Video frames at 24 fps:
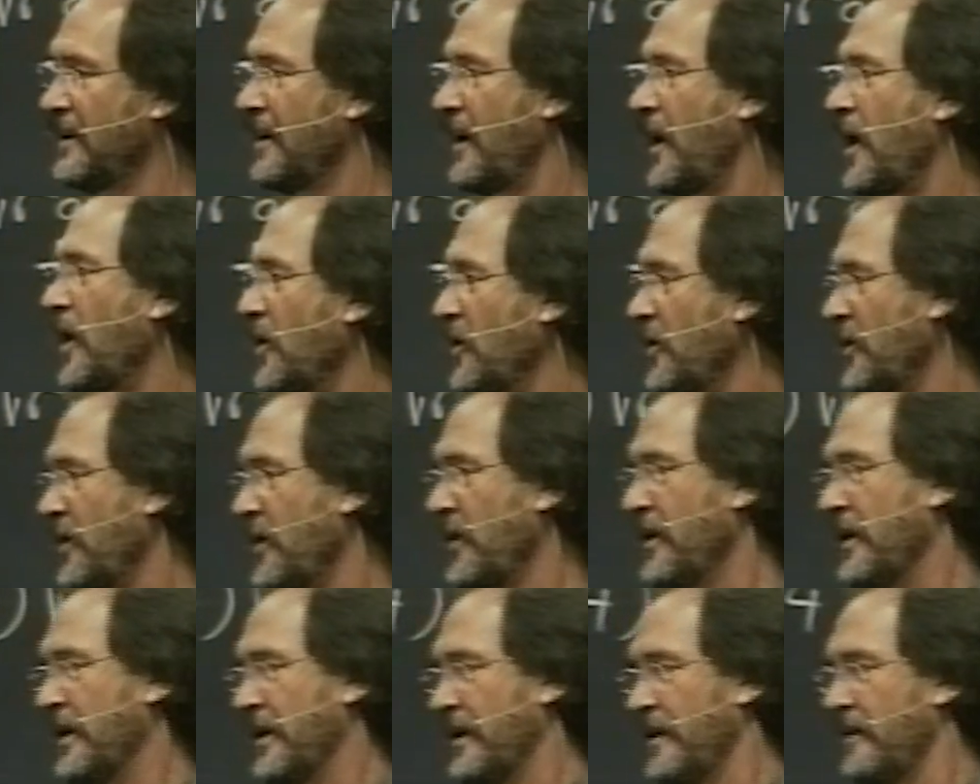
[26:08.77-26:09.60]
Oh,
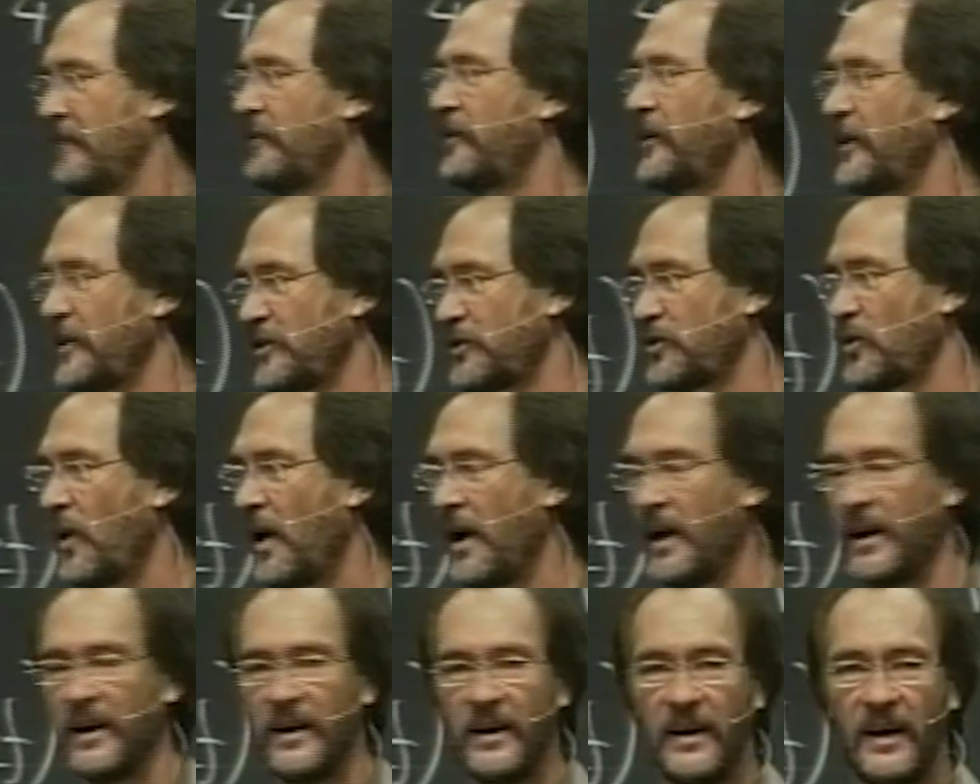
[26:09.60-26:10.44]
verse
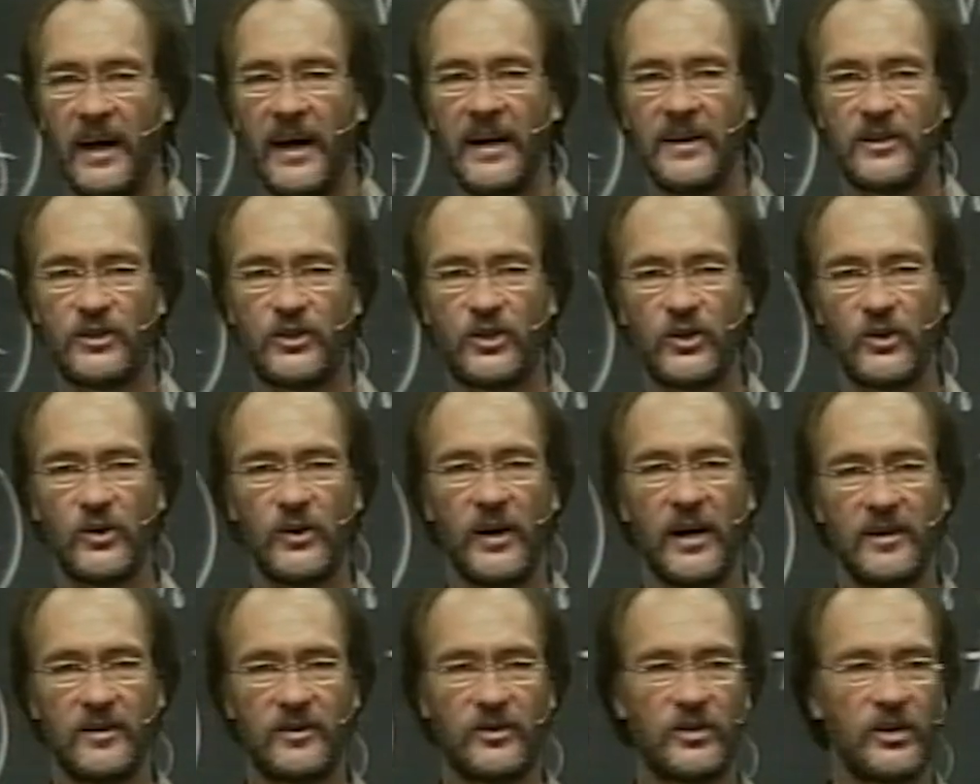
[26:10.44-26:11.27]
1 and 2
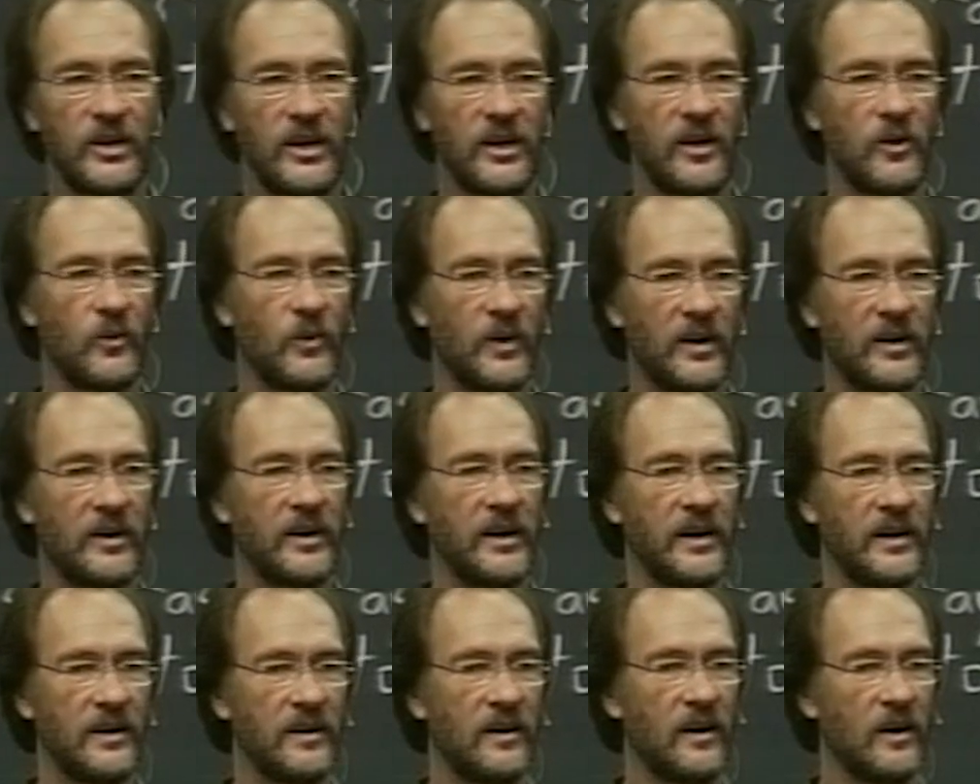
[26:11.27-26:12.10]
and 3 we
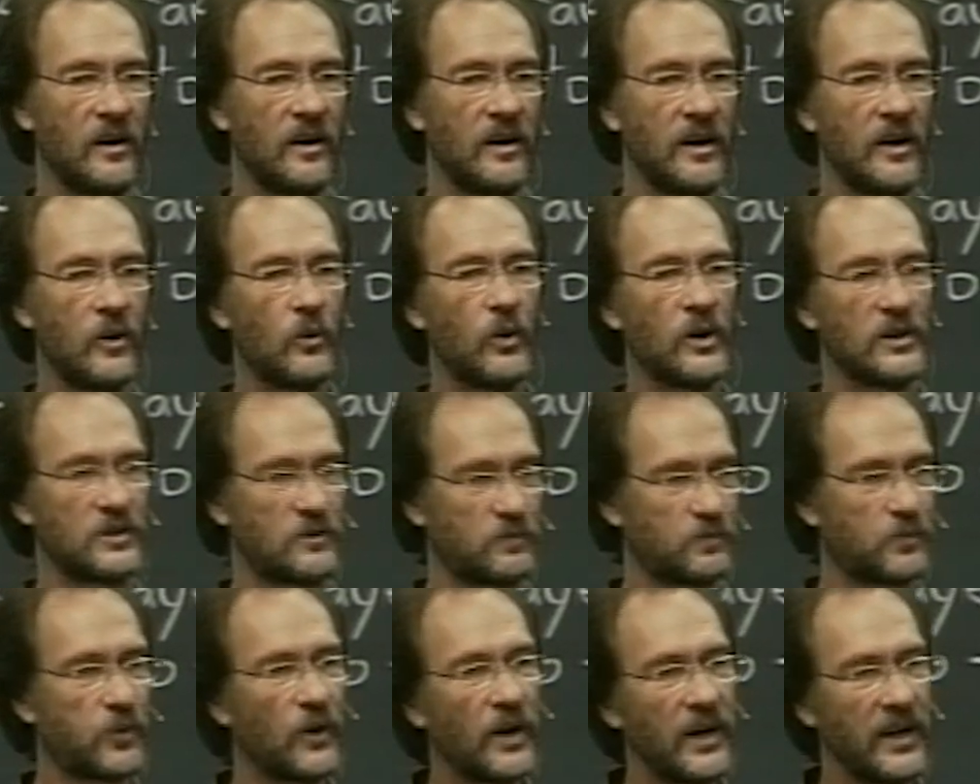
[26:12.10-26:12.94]
read, he was
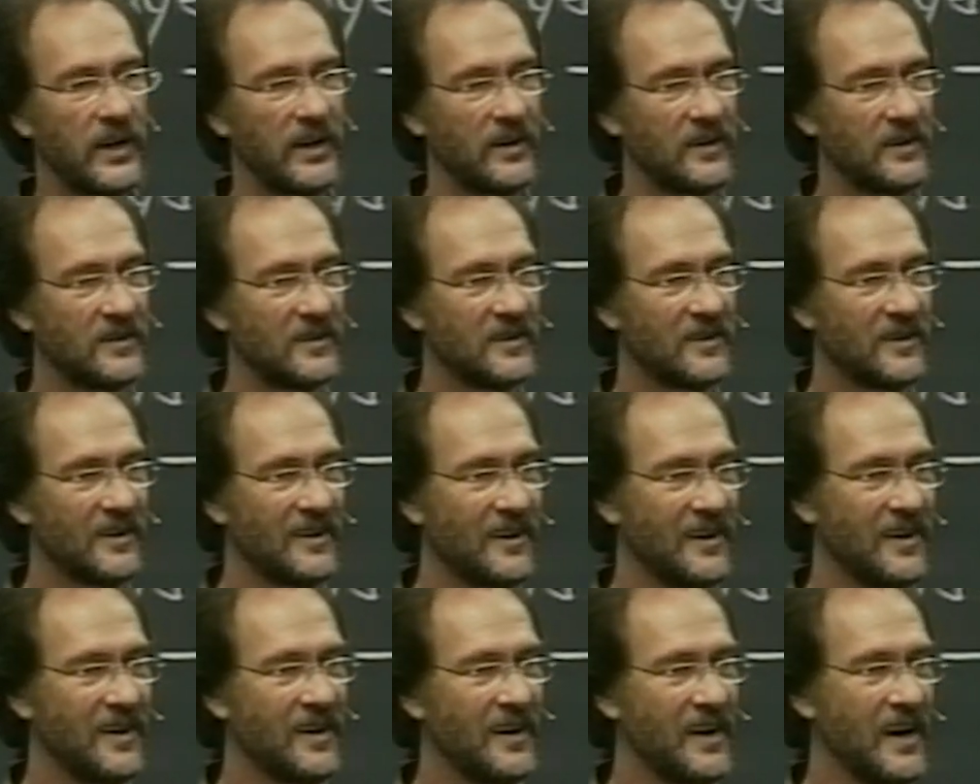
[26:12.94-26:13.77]
praying.
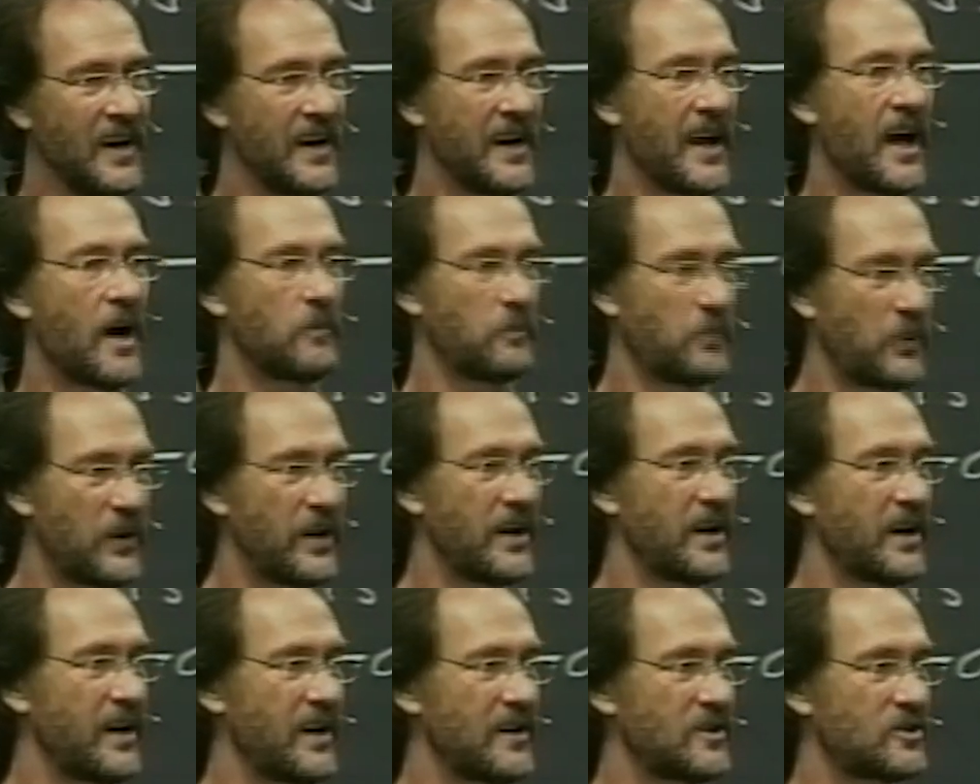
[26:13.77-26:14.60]
Now
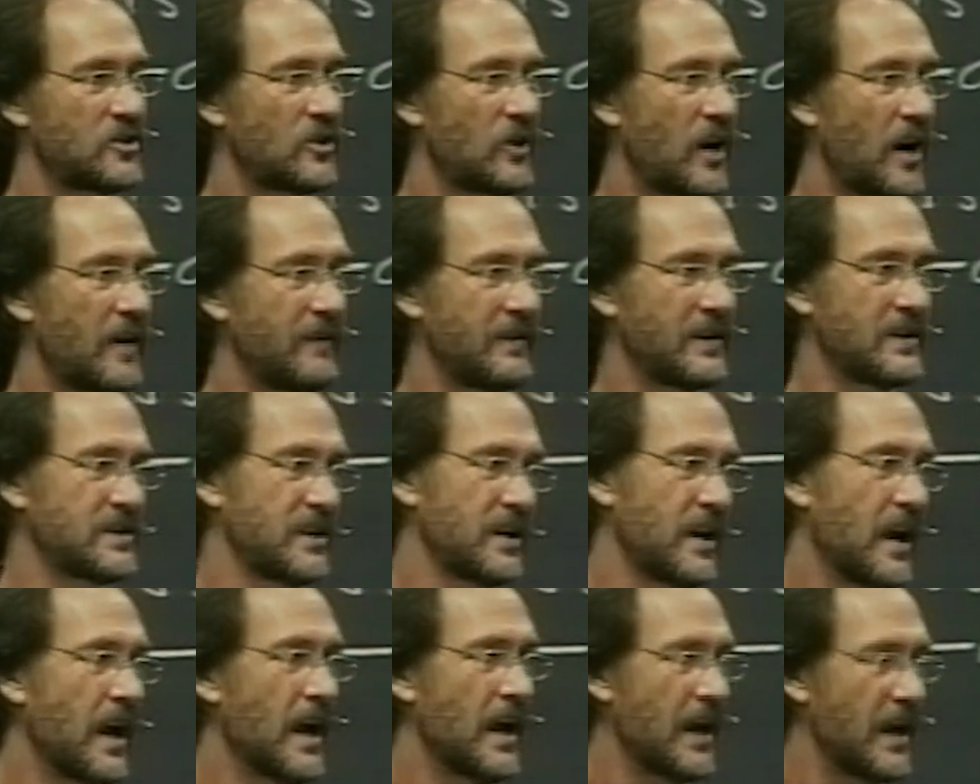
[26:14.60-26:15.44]
Peter is arriving, he
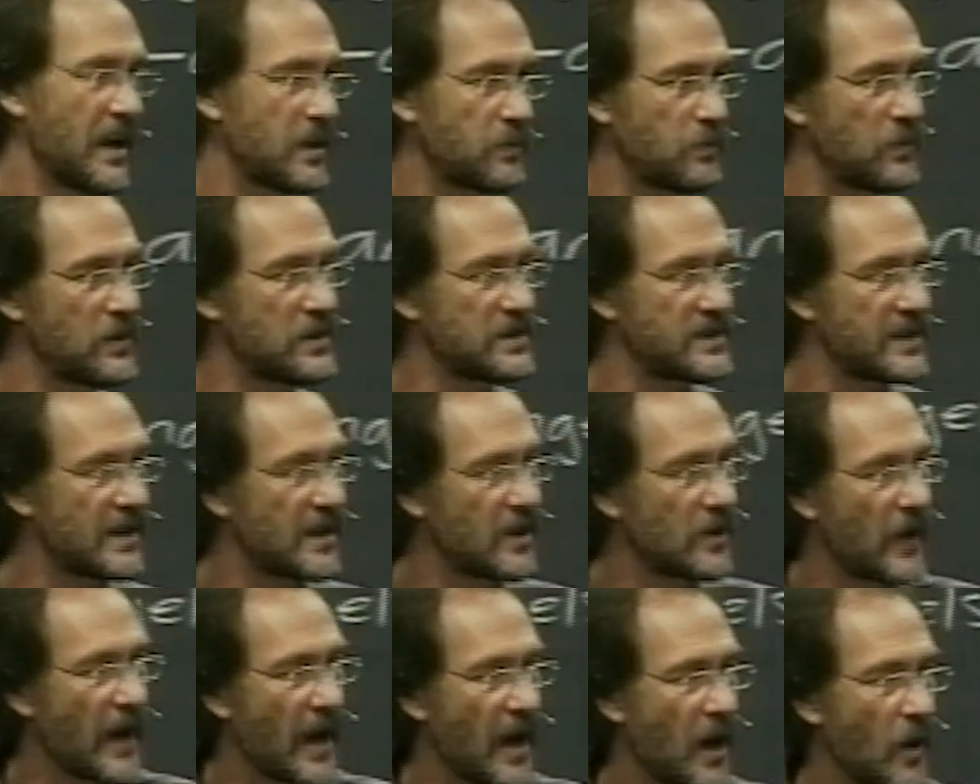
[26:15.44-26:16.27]
said, let me tell
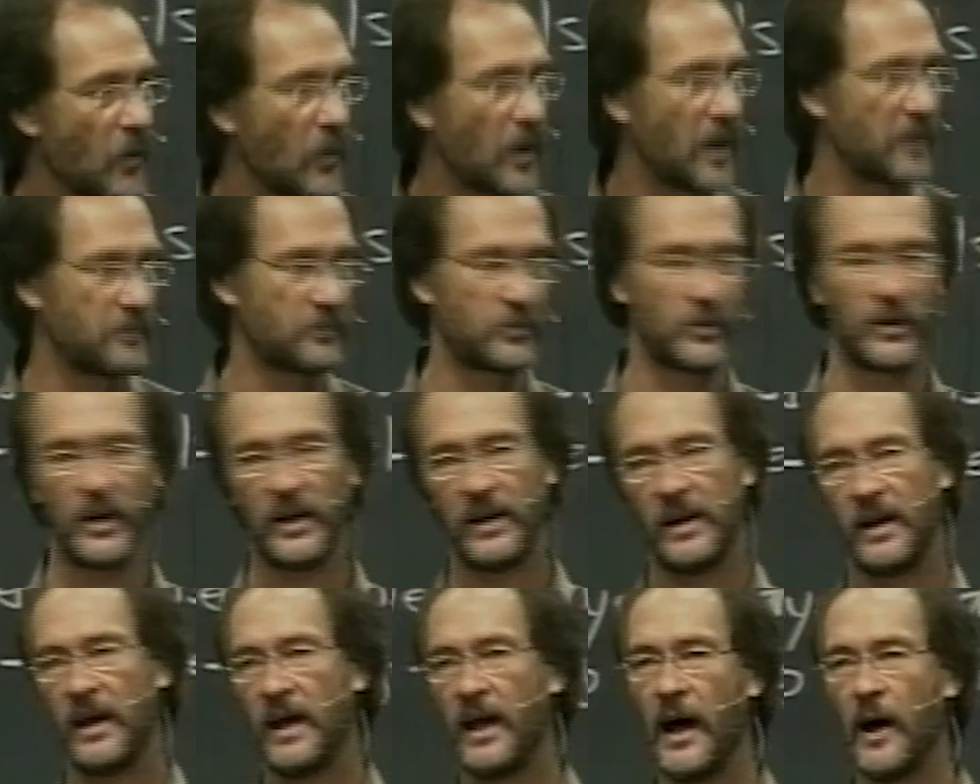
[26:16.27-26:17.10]
you how I
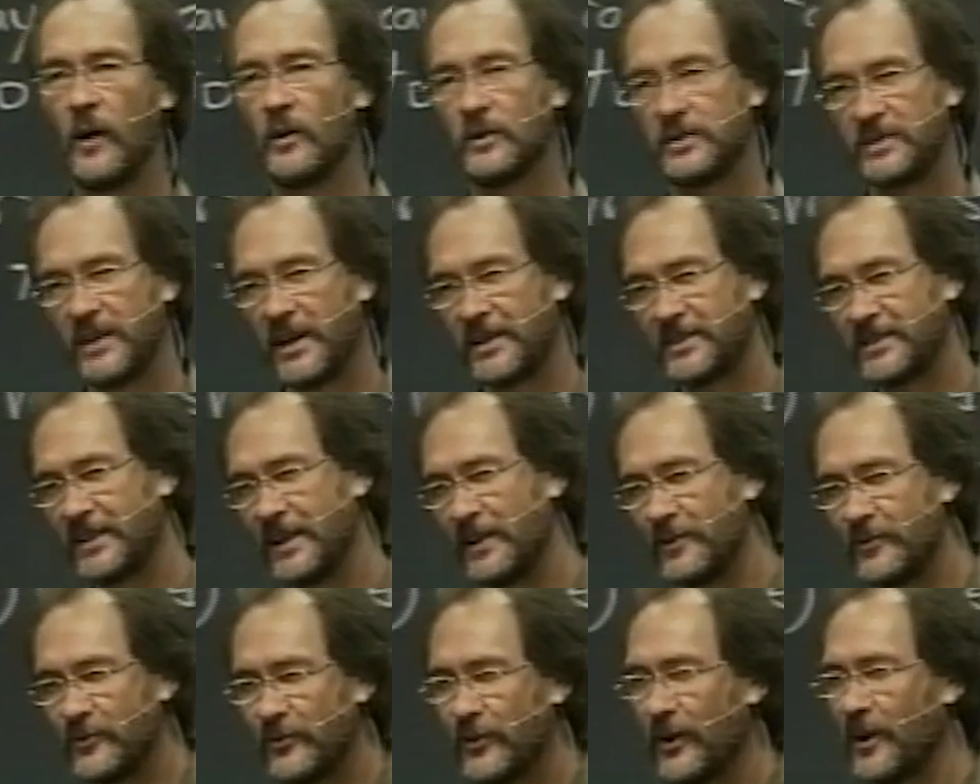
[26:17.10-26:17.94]
prayed. I was actually
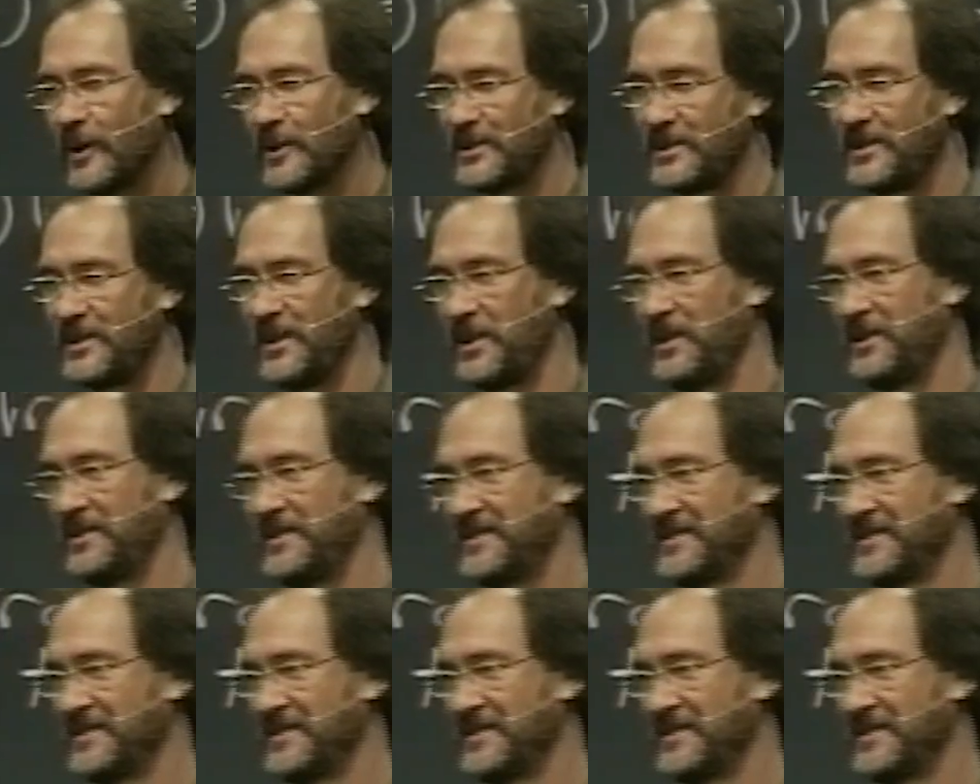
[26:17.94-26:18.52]
fasting.